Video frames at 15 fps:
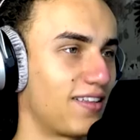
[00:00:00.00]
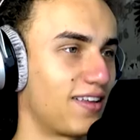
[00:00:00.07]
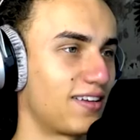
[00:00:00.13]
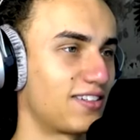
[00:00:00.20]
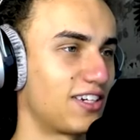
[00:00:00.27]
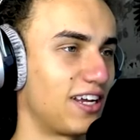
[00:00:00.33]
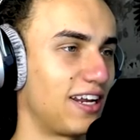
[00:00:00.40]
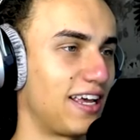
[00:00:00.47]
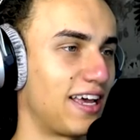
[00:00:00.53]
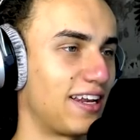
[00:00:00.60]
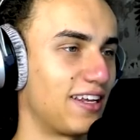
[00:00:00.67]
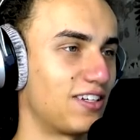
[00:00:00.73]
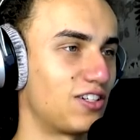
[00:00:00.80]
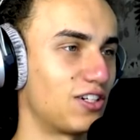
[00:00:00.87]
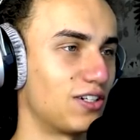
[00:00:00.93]
think Jelly had
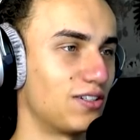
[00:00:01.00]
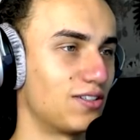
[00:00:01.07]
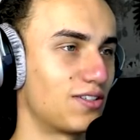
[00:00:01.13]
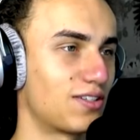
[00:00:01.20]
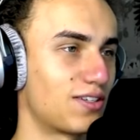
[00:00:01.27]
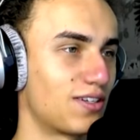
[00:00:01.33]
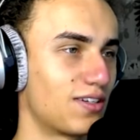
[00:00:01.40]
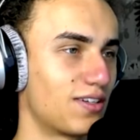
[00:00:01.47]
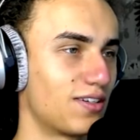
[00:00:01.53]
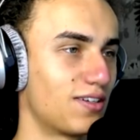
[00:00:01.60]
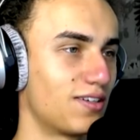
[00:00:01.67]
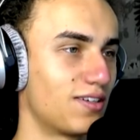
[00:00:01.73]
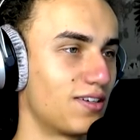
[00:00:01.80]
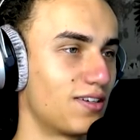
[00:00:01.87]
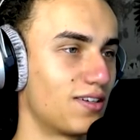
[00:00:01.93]
issues.
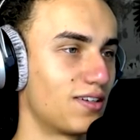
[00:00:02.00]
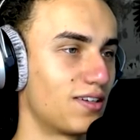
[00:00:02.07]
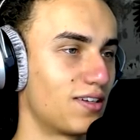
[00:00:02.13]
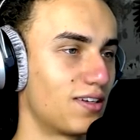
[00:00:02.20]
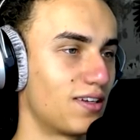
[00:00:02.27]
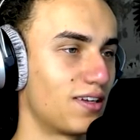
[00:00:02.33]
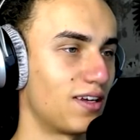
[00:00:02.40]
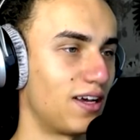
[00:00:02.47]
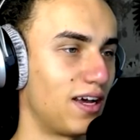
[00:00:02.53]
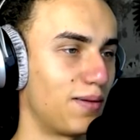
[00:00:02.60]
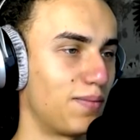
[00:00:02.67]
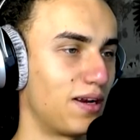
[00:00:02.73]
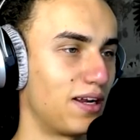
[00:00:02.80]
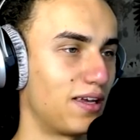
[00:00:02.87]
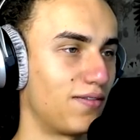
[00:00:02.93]
But you could have jumped down. I
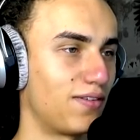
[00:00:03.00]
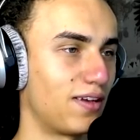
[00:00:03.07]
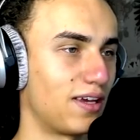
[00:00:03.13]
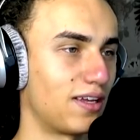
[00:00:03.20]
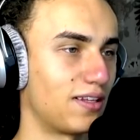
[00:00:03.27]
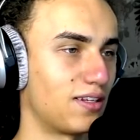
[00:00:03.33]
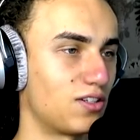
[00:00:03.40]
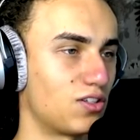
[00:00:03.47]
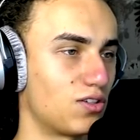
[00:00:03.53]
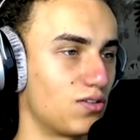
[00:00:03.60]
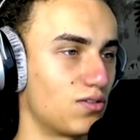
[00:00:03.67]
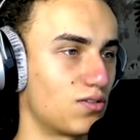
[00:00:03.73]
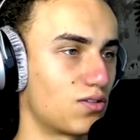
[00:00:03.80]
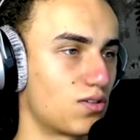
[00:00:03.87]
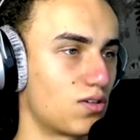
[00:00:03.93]
believe he had
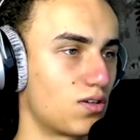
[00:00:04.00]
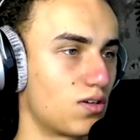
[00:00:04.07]
issues.